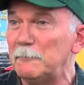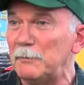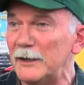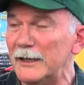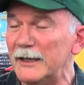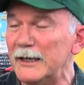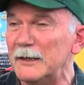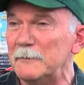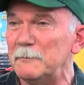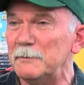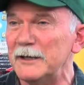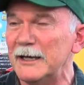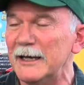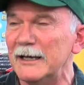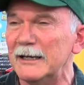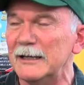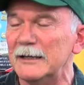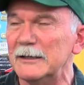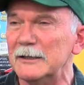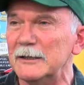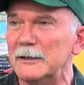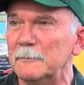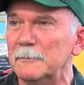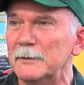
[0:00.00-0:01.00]
played
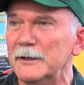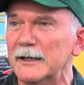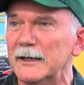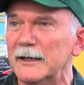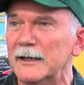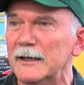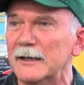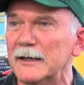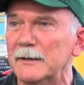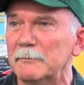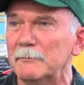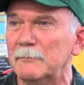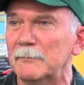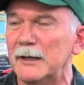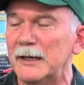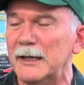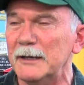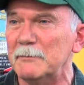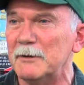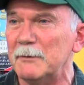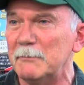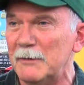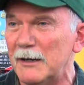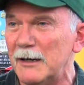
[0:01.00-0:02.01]
piano a little bit, and
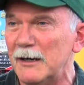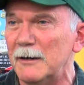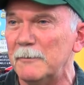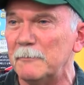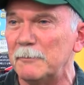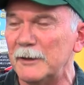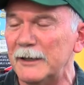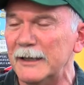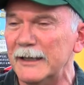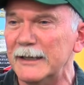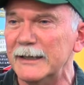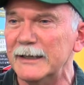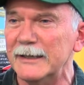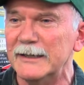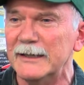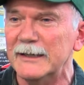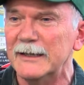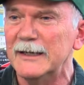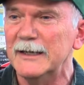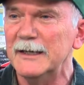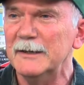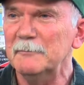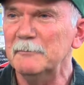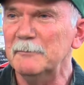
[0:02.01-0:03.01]
my mom played,
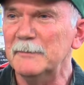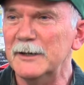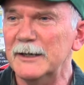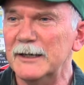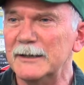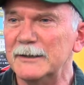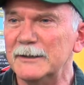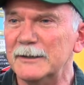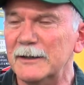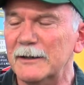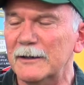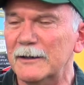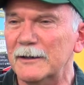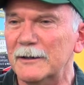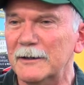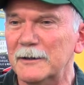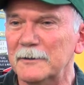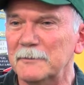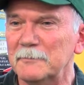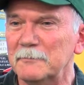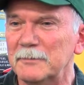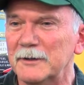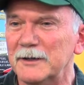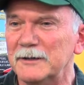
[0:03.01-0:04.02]
but
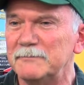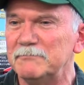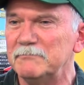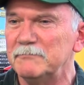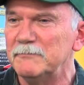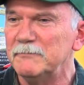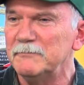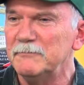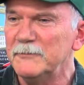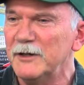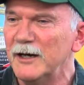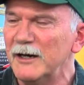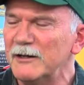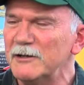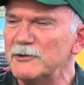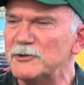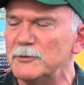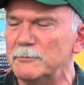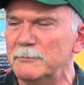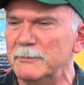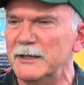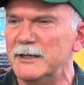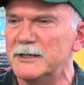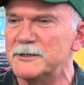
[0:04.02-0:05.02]
not a
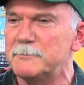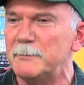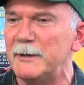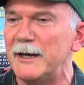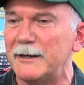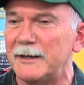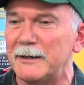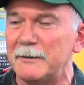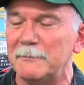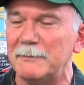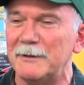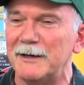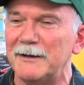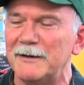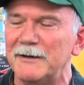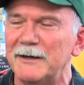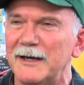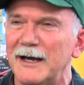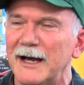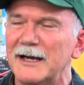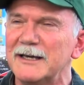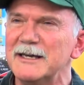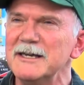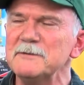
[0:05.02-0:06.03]
tremendous amount. Now,
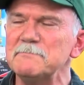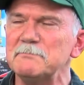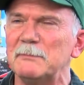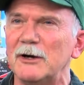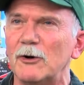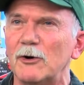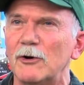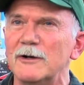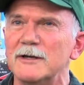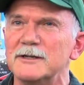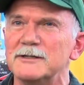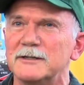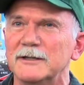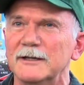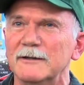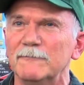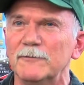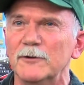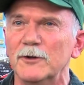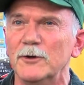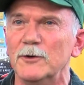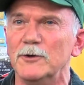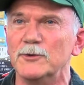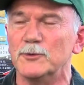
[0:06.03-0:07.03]
I guess my earliest
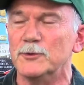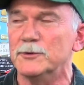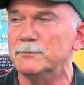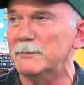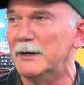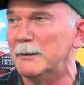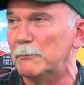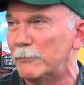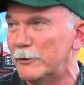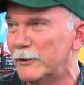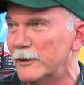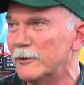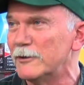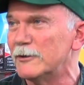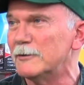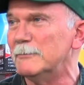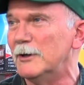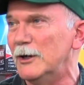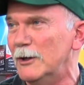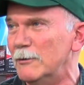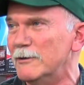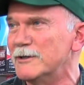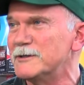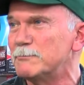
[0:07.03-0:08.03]
influence was my brother,
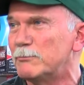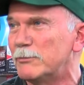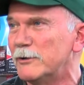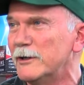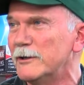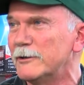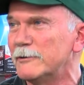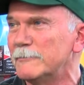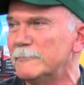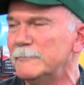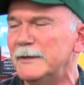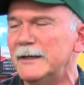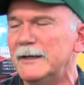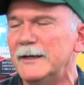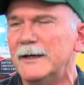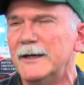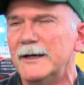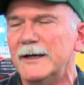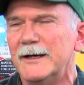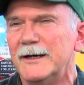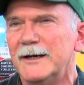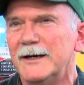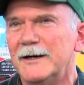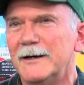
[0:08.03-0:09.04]
my oldest brother.
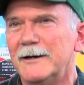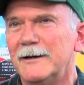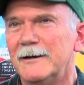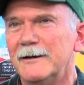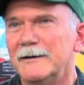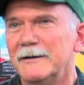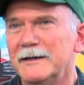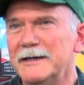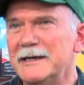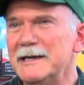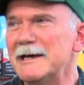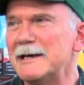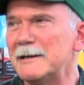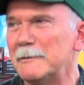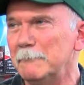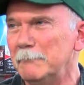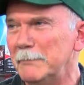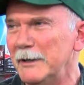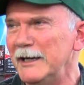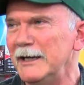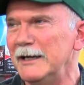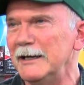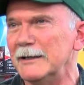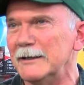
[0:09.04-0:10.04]
He had a
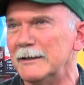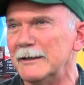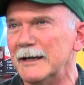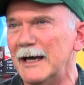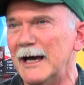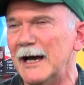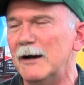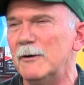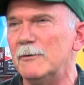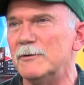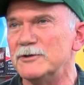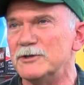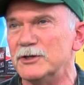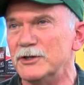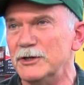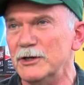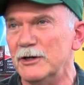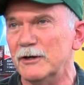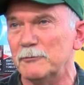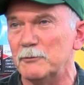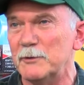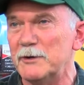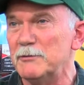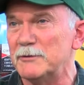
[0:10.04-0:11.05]
band. Now
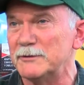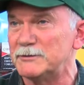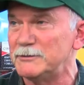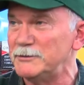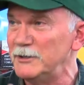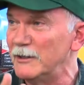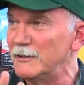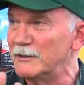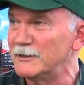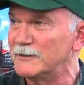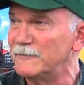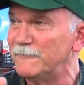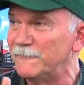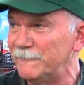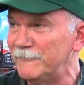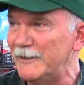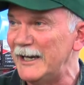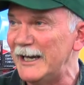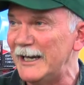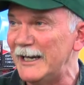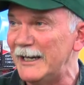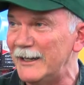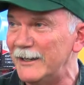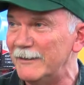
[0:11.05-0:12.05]
we was the youngest of
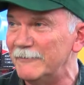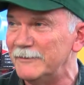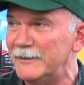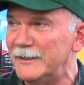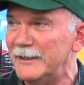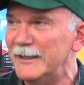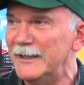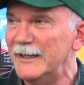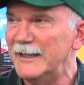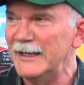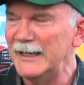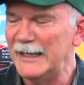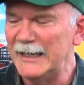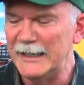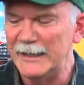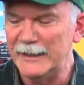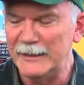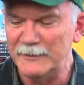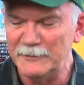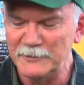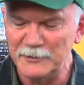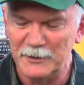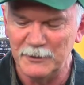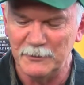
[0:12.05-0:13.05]
5,
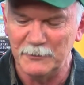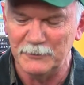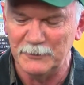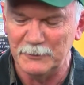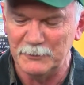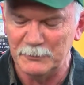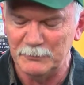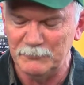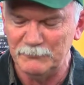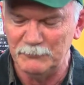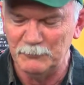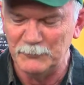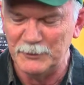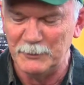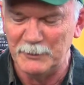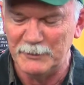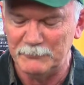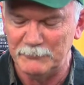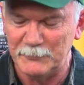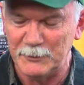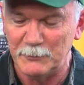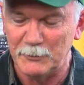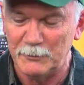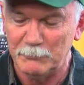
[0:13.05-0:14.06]
and we
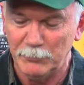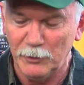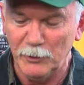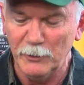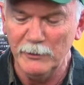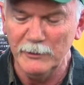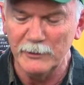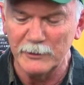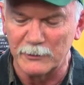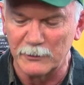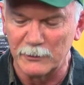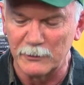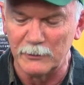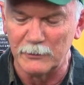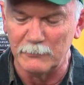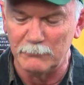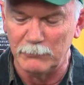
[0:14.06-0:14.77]
were boy, girl,